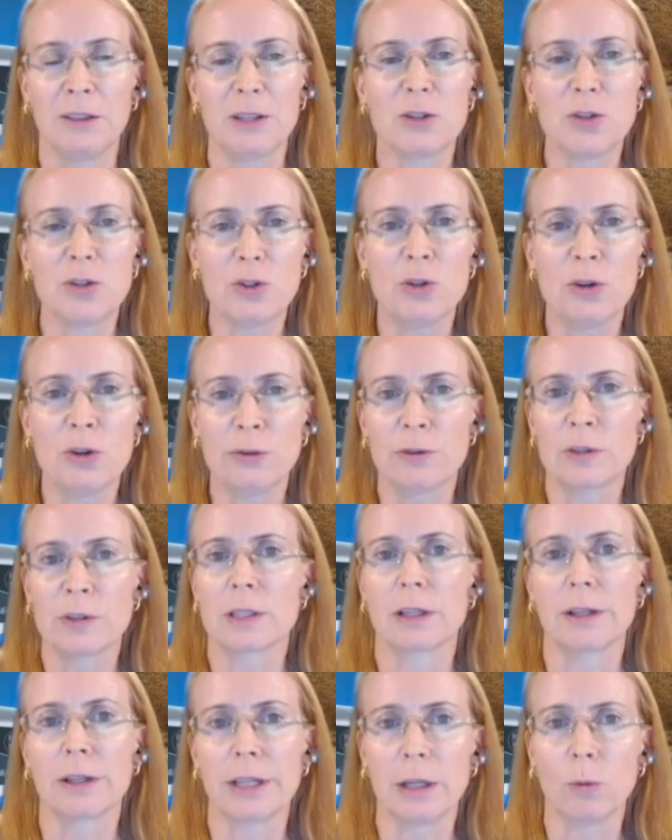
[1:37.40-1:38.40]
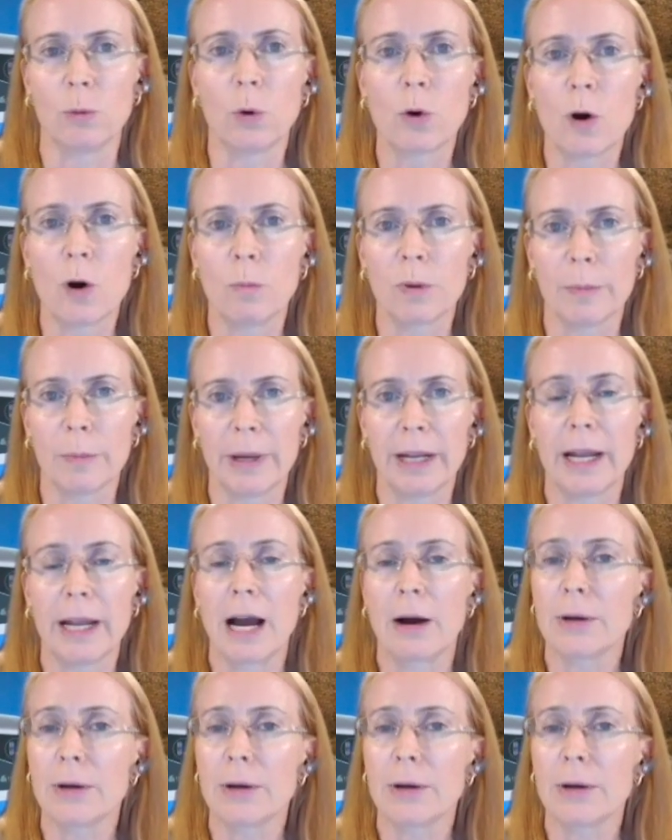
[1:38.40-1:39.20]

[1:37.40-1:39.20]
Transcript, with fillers: This new facility will complement